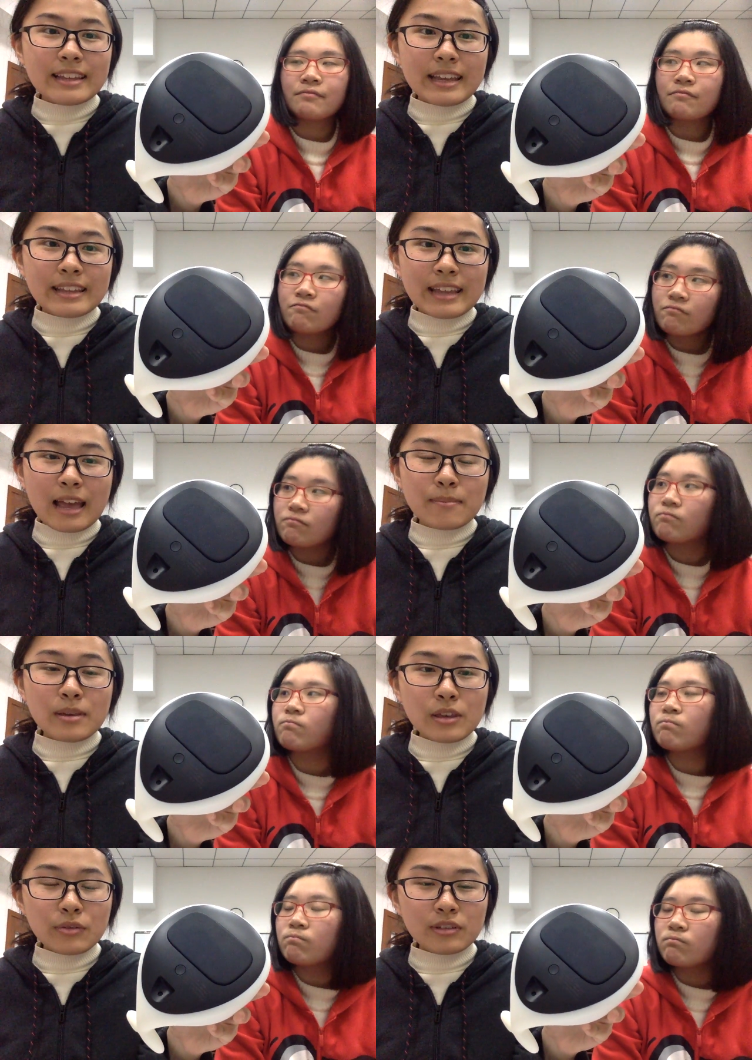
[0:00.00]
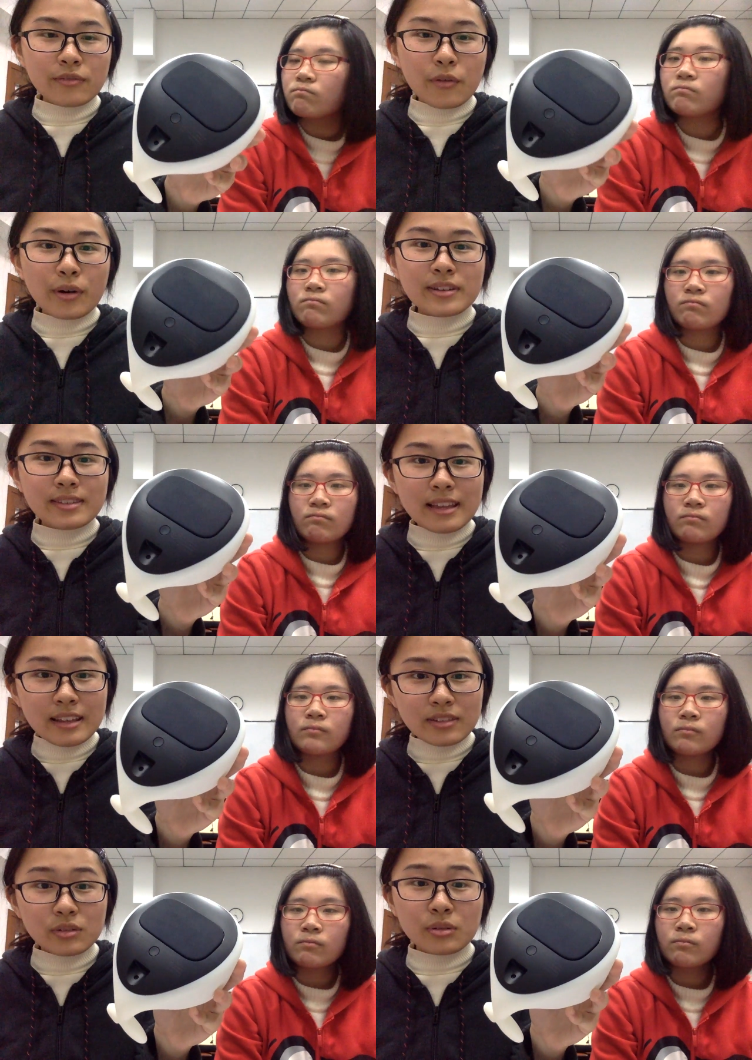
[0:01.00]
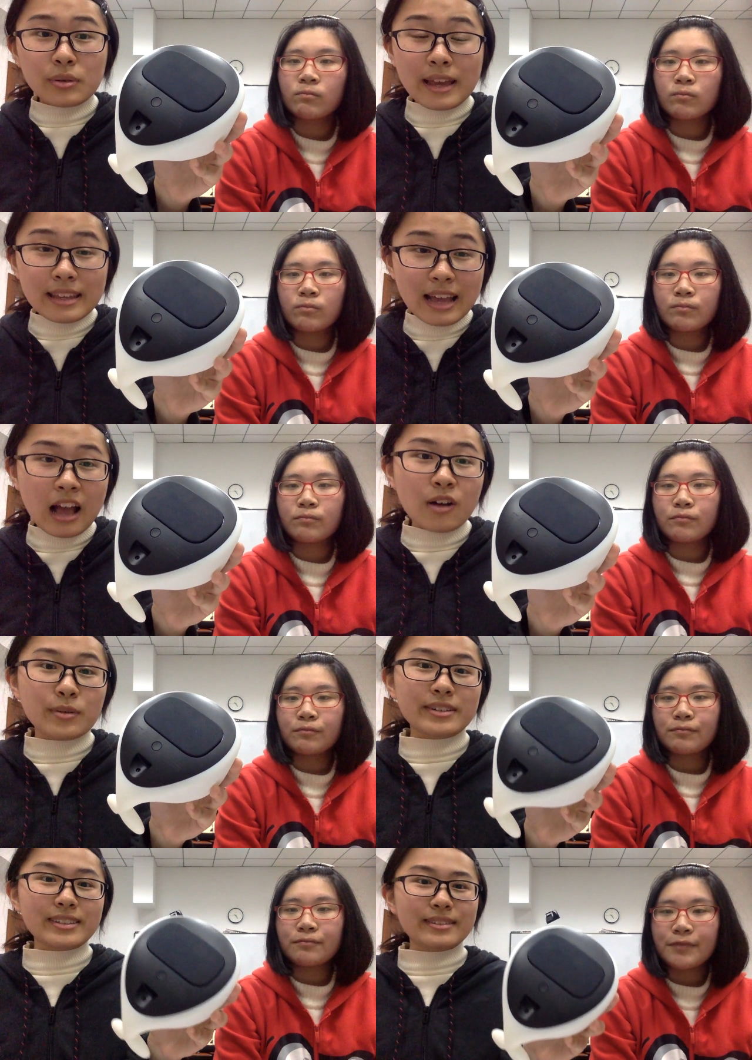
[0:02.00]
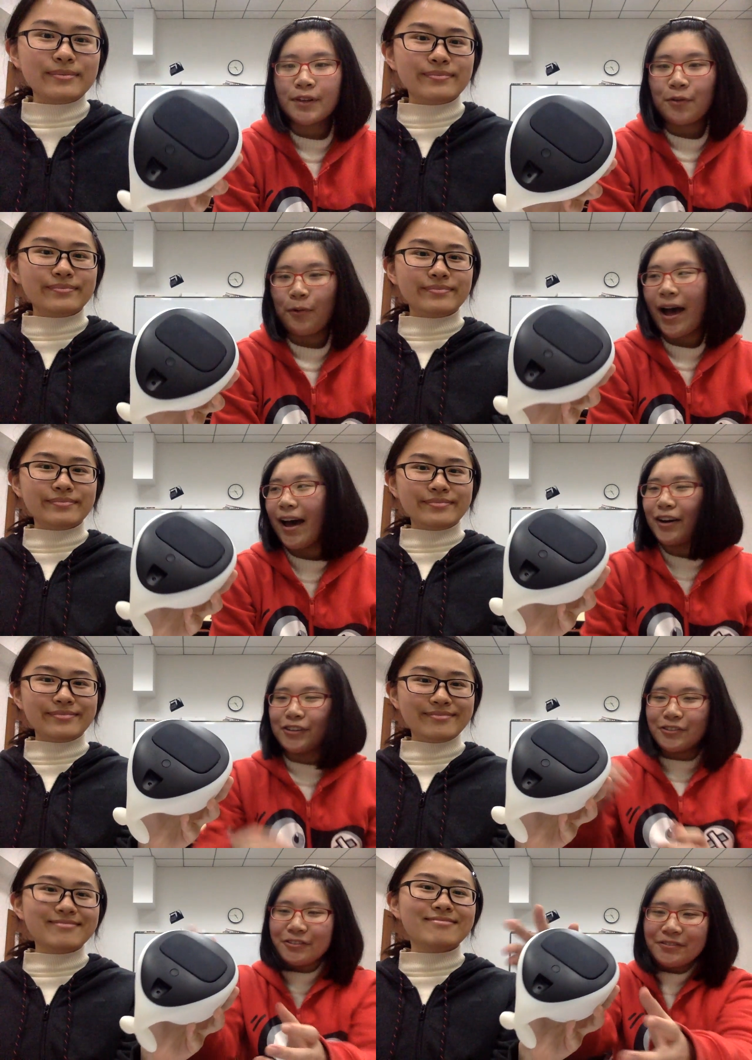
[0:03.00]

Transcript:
Speaker 1: it can be used for six to eight hours. Wow!